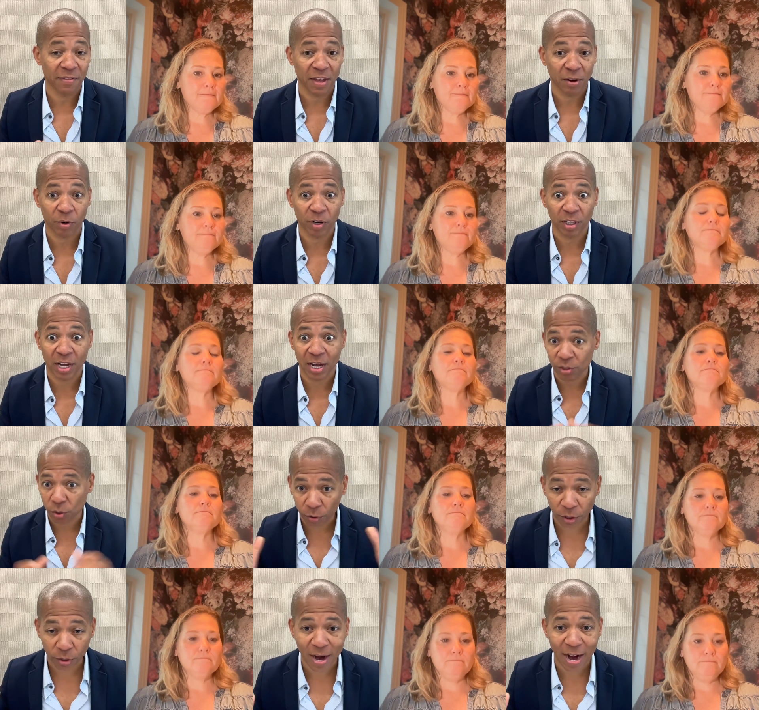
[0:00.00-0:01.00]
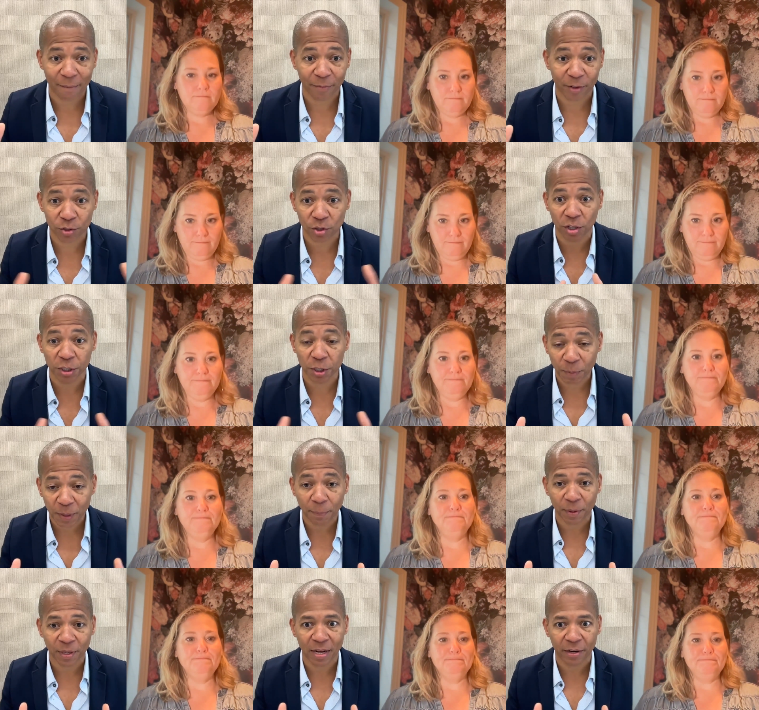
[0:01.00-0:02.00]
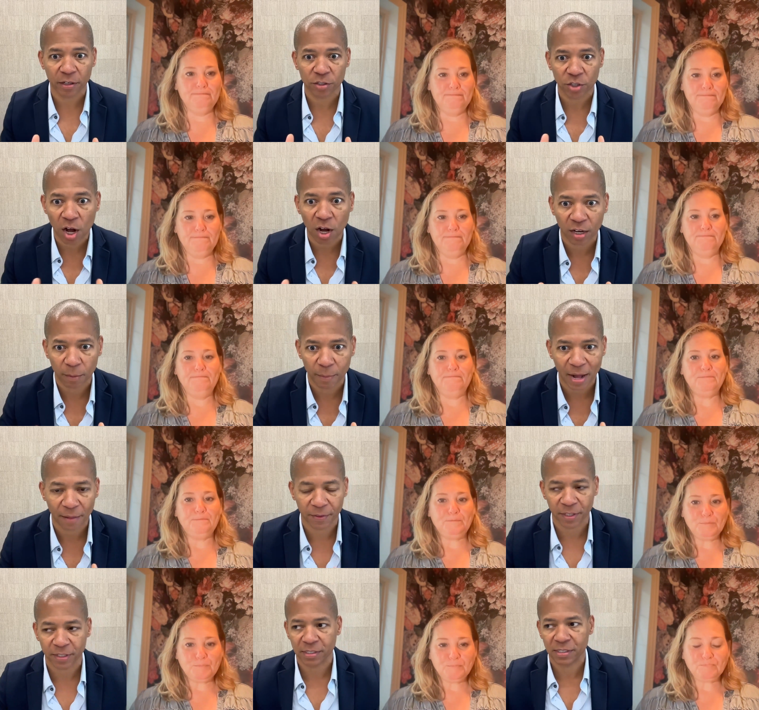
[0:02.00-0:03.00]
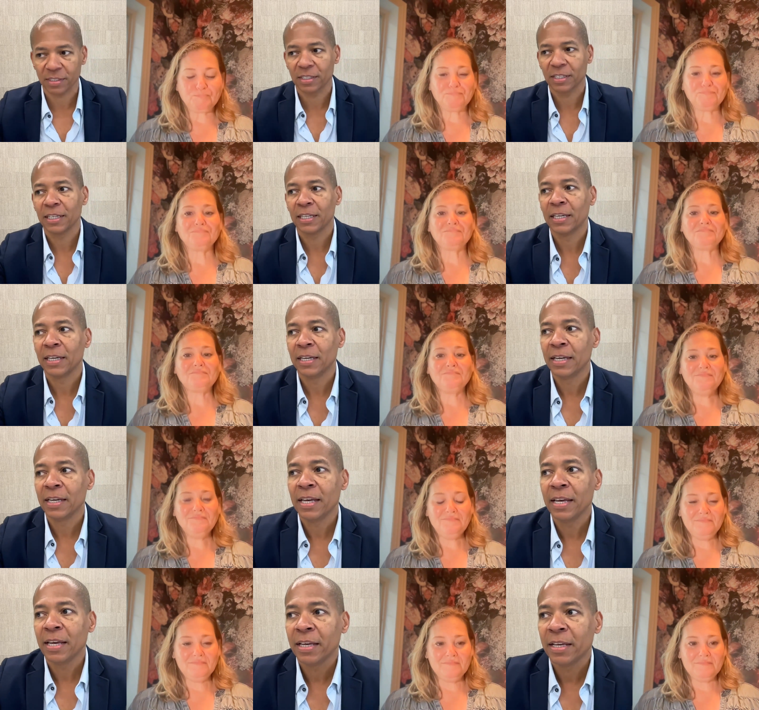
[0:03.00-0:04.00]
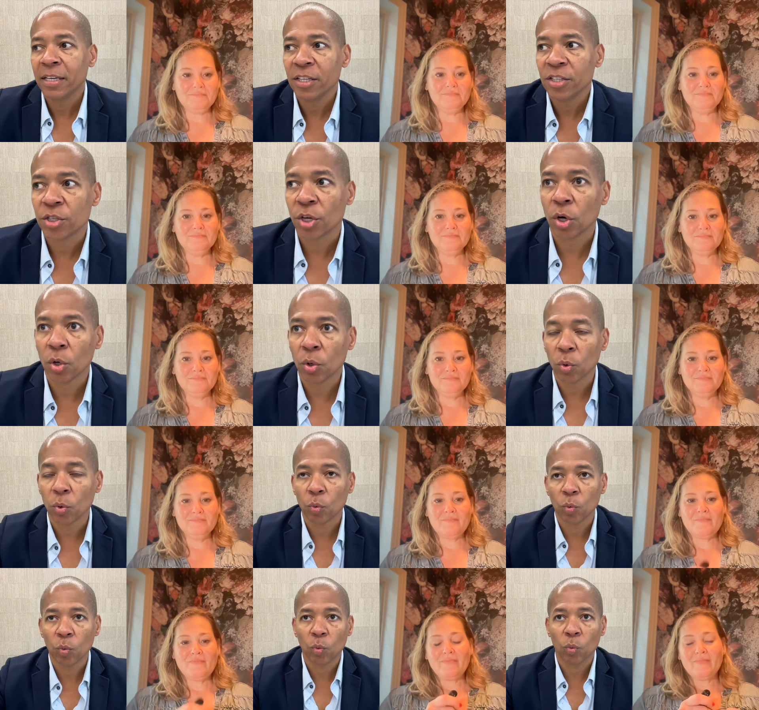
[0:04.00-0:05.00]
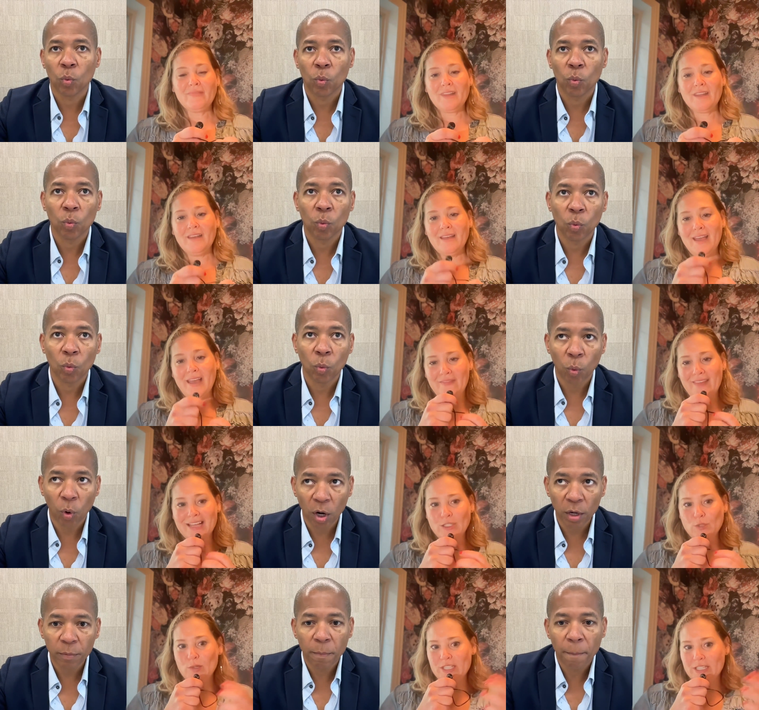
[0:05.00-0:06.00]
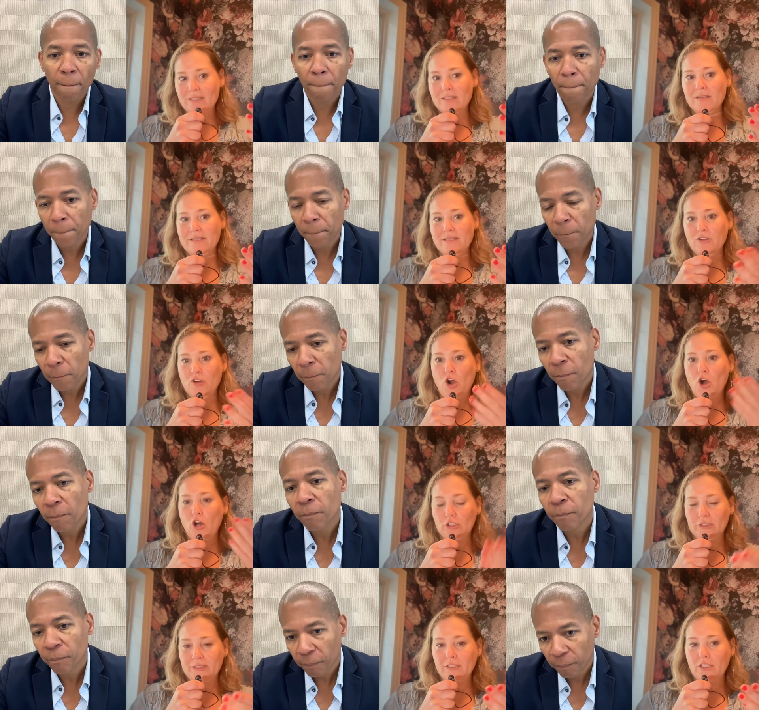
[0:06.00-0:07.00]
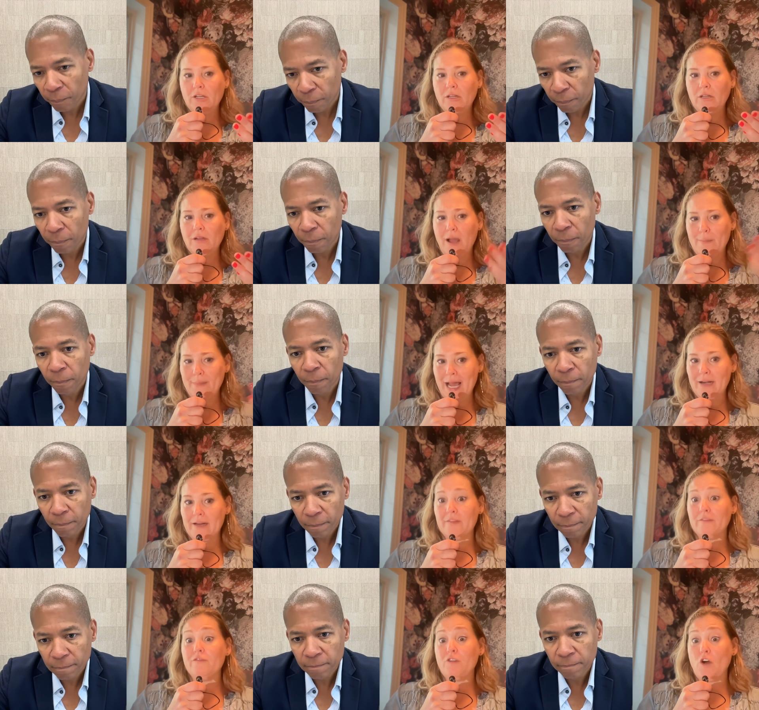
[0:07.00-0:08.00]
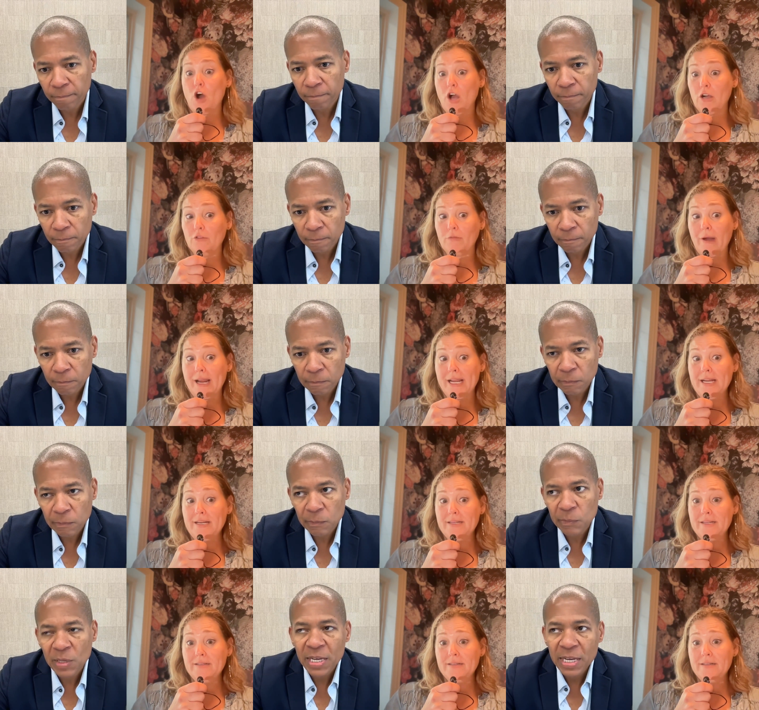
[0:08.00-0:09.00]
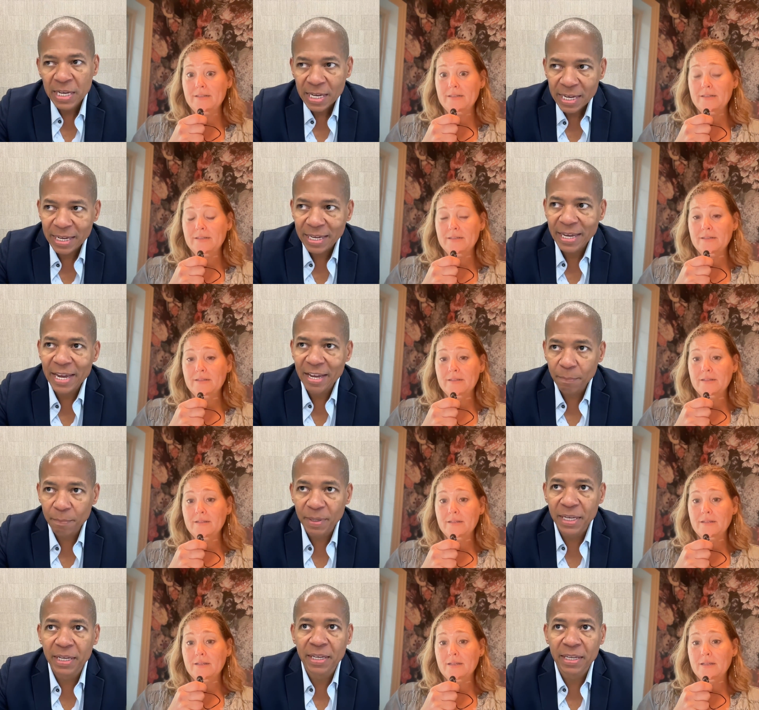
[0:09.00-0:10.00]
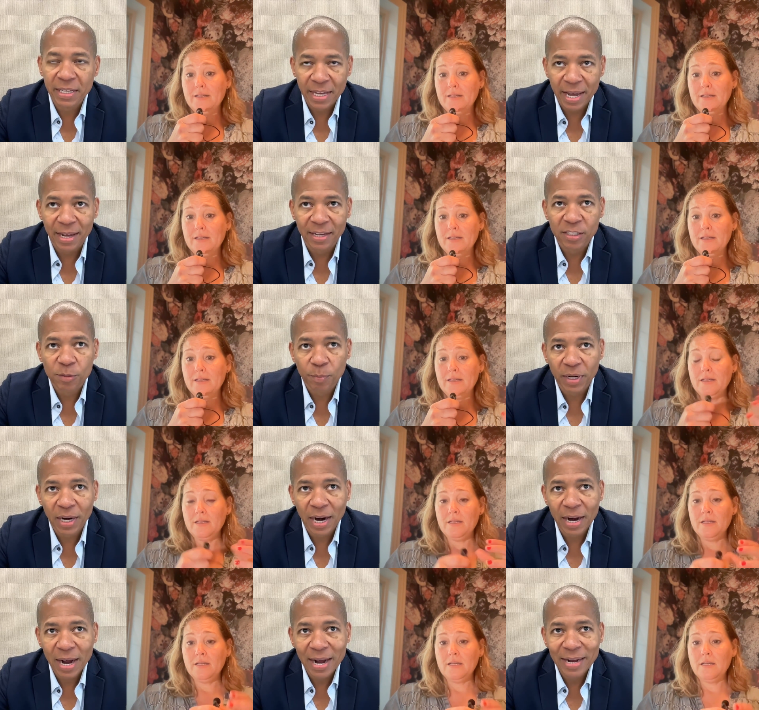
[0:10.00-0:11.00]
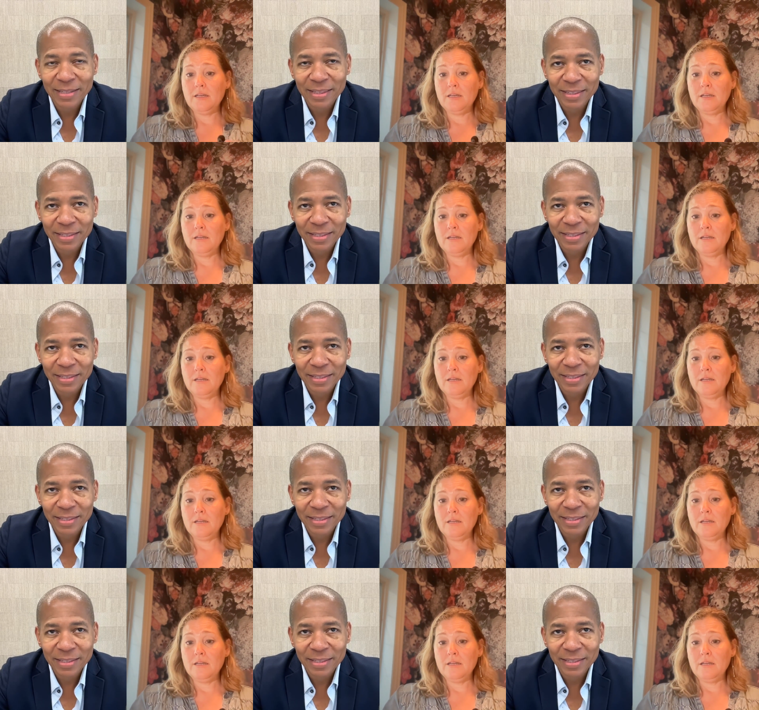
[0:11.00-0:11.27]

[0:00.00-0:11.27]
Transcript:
Speaker 1: and they realize, holy crap, there's all these people out here talking about this. So,
Speaker 2: and that's one, what's called coming out of the fog, right?
Speaker 1: It can be, yes, but I, I